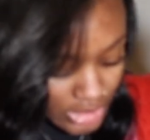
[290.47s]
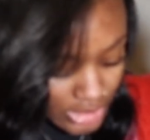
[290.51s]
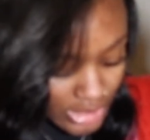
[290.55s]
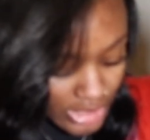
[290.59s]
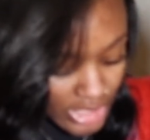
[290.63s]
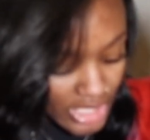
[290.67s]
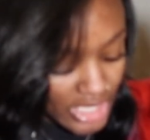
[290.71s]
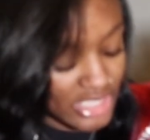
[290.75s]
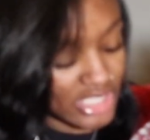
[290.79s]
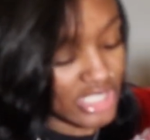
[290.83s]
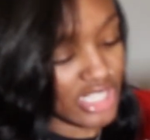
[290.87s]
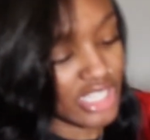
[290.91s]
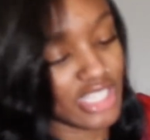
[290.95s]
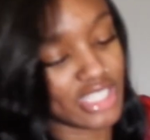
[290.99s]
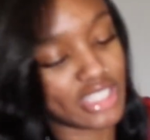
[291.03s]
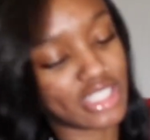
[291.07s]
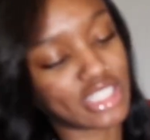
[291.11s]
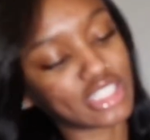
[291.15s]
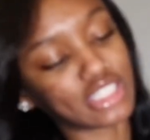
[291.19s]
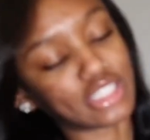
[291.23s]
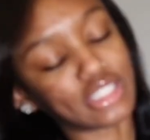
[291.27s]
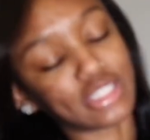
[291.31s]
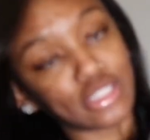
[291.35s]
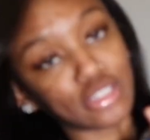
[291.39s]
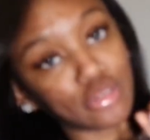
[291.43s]
next I got
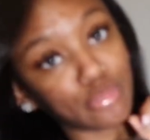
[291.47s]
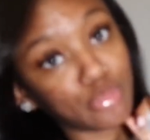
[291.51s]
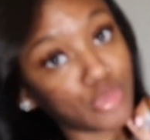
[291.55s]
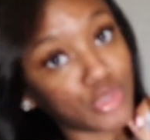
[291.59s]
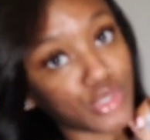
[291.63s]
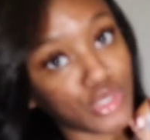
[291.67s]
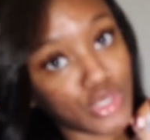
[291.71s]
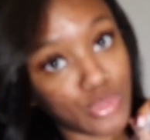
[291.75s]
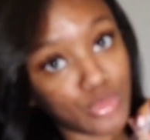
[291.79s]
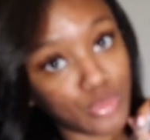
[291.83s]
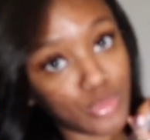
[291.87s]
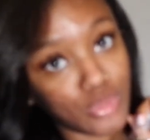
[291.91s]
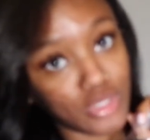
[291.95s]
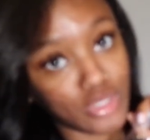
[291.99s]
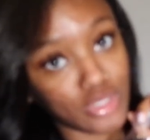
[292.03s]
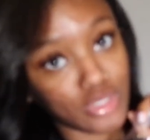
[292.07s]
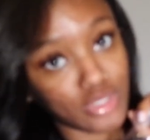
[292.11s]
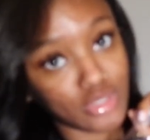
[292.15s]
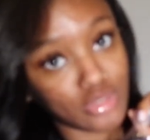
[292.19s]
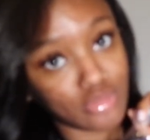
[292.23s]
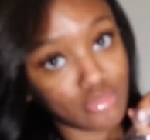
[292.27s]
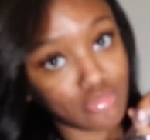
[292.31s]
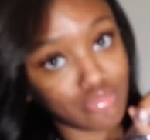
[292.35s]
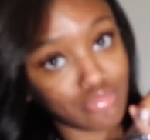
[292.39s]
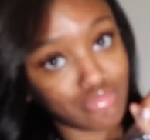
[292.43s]
this Deer Park
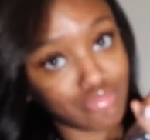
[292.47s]
water.